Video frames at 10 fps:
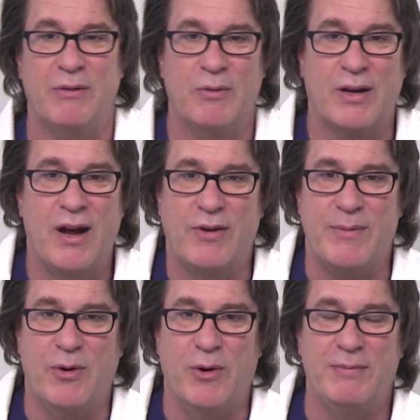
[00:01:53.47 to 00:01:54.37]
recovery
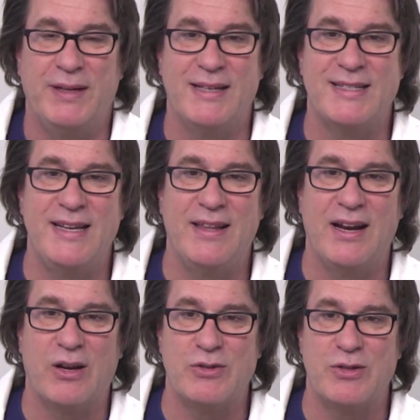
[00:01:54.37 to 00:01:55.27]
mode. You can see that
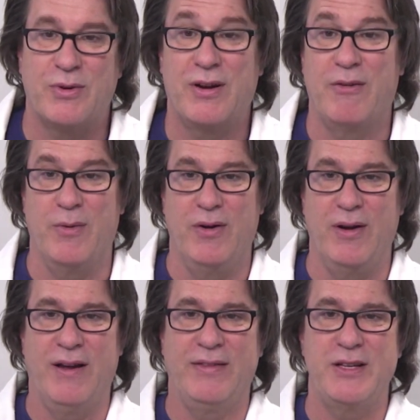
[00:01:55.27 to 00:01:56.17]
it goes in recovery mode.
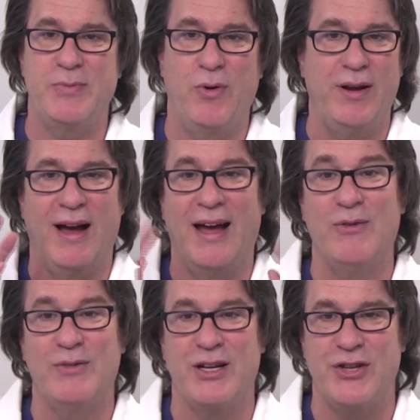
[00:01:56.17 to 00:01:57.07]
Now at this point, I
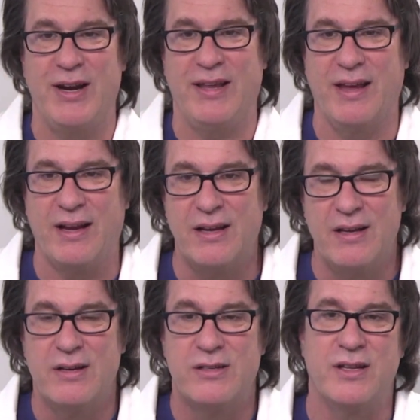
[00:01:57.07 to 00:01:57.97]
don't touch anything.
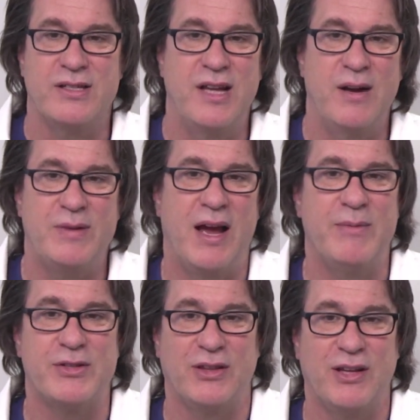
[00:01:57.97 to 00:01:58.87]
So the setup time
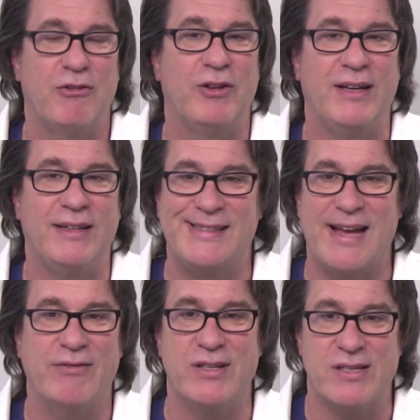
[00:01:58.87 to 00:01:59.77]
is literally
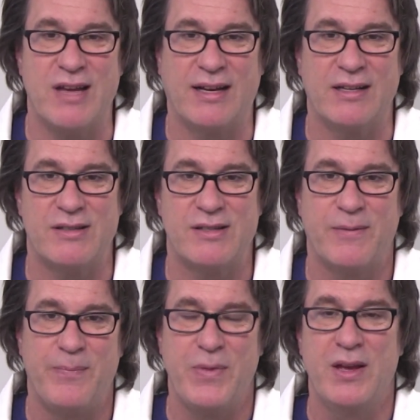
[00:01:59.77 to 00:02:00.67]
7 seconds.
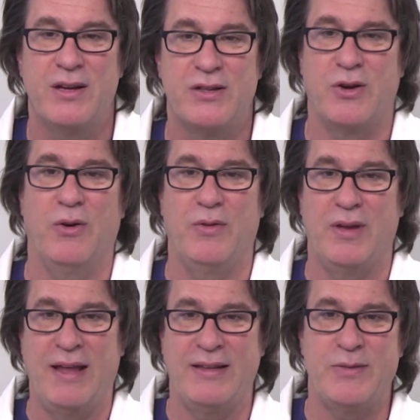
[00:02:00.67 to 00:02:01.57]
So
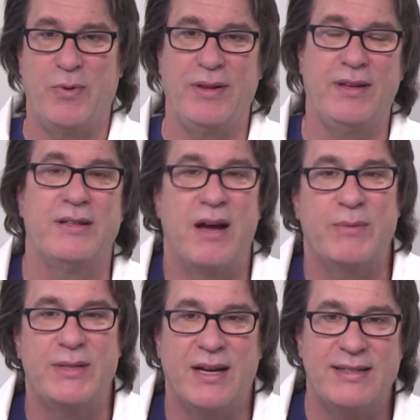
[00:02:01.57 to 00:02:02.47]
at this point, the automaton